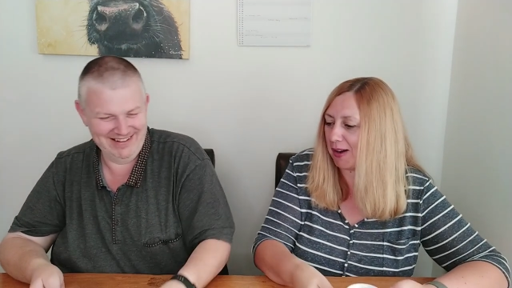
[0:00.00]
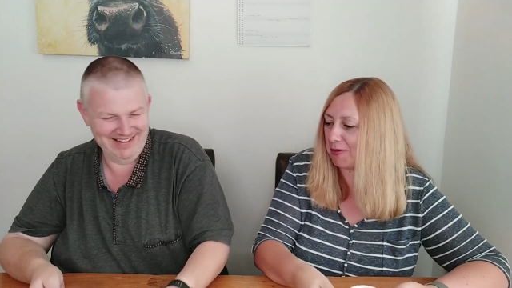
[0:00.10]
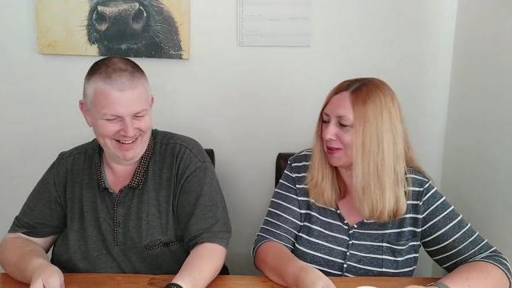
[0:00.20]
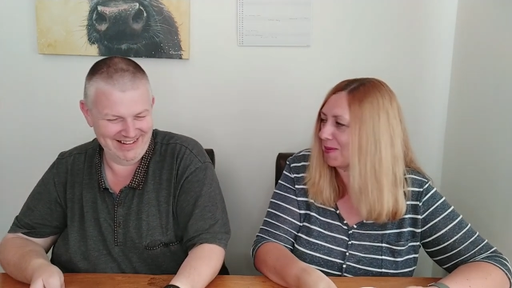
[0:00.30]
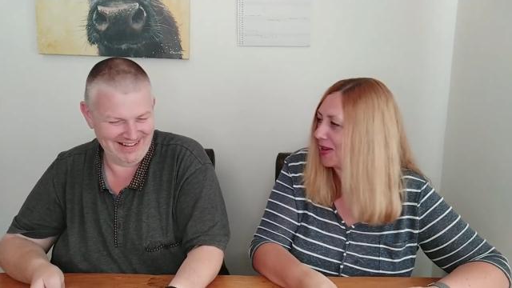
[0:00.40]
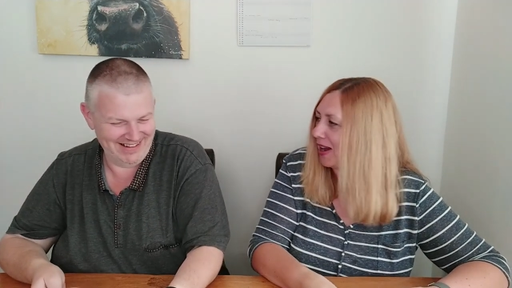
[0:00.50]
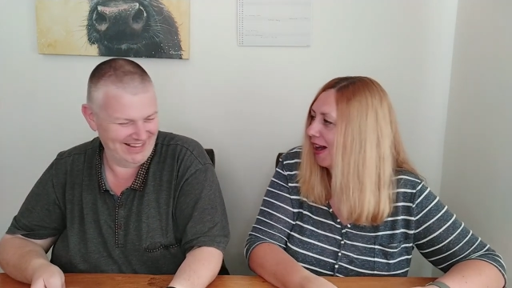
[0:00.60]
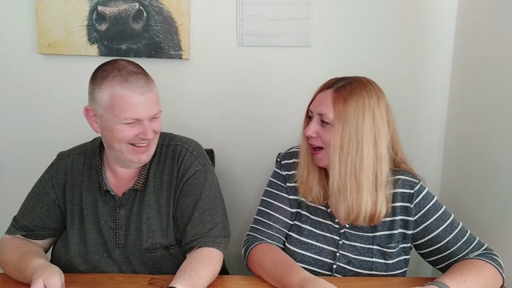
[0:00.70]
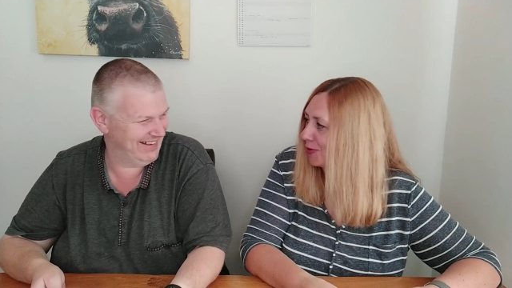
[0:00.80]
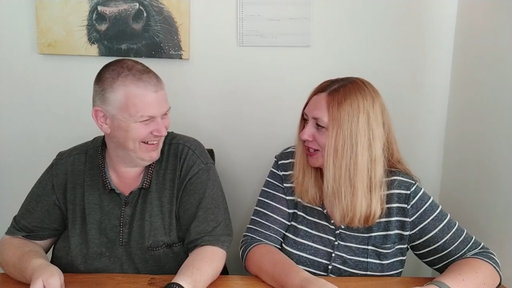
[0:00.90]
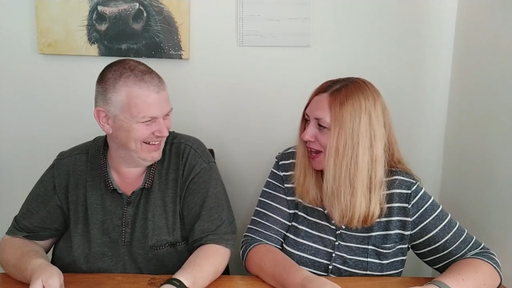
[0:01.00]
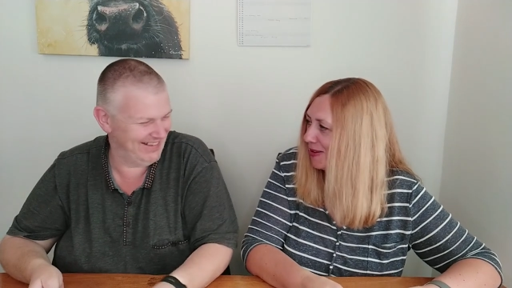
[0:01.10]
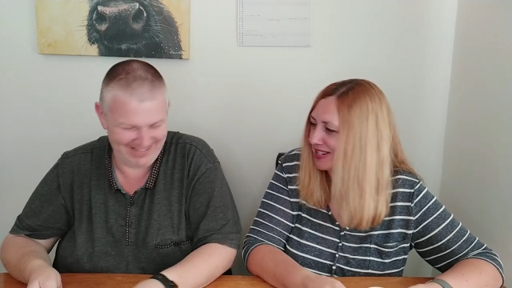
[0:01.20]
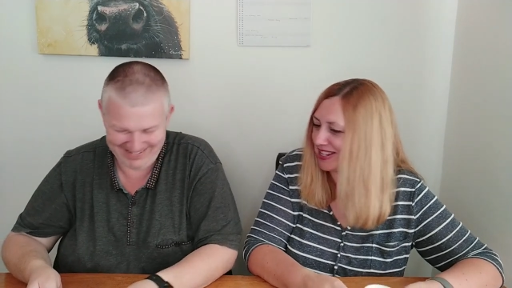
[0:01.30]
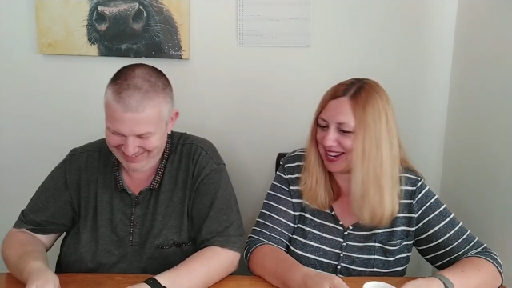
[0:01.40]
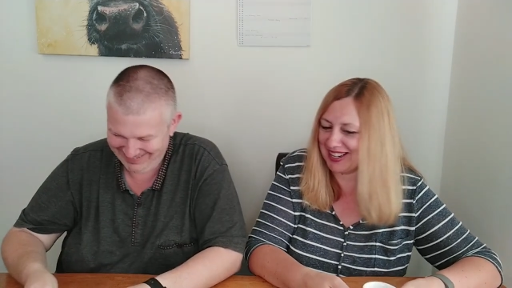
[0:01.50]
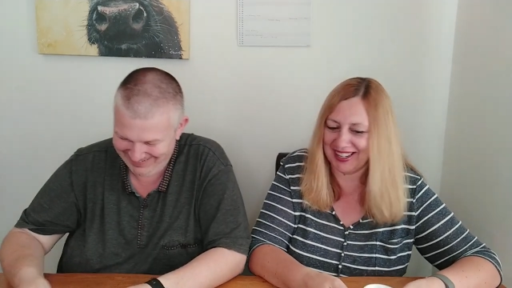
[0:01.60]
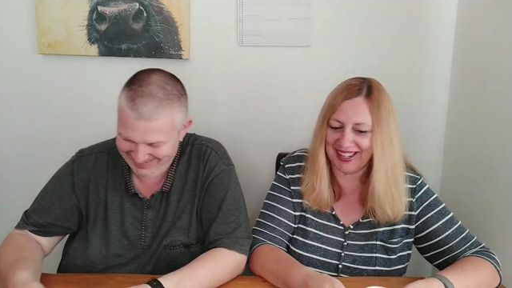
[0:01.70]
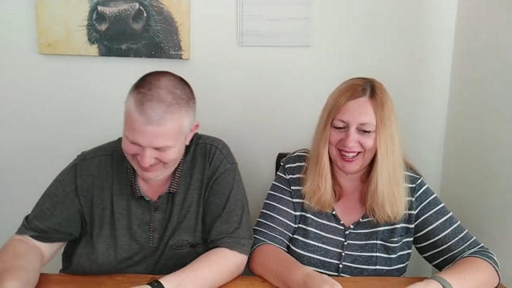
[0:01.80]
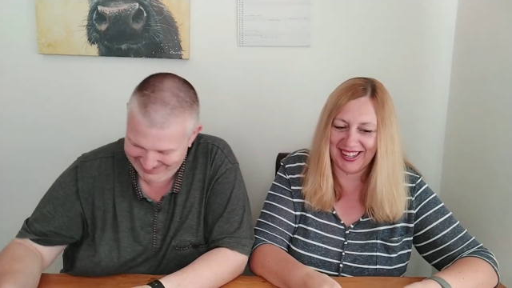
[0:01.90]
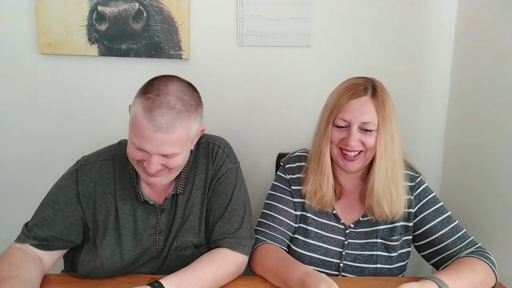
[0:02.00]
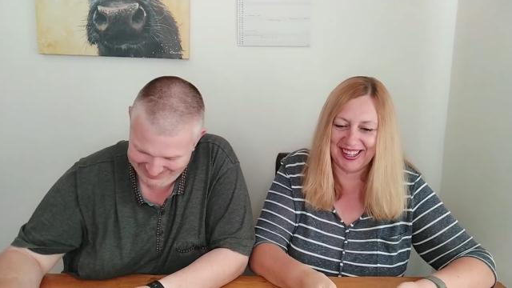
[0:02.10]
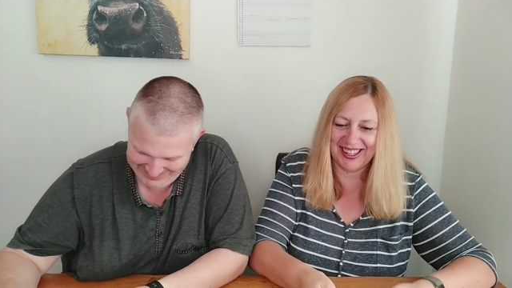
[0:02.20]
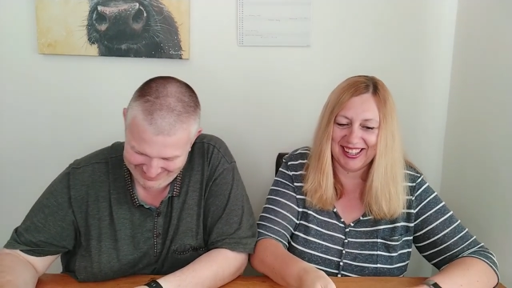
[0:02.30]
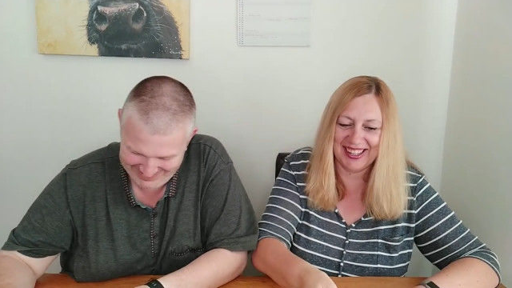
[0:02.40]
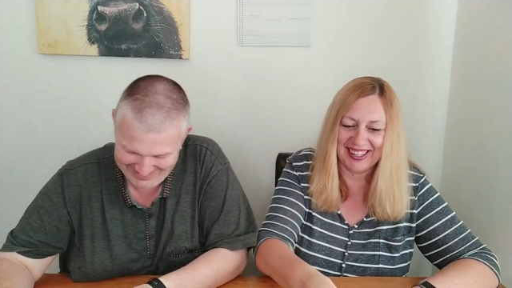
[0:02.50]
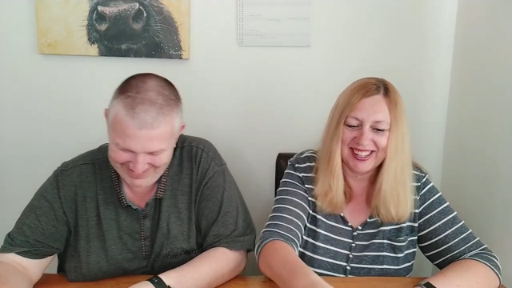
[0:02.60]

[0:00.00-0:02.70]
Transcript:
Speaker 1: heart heart was going then.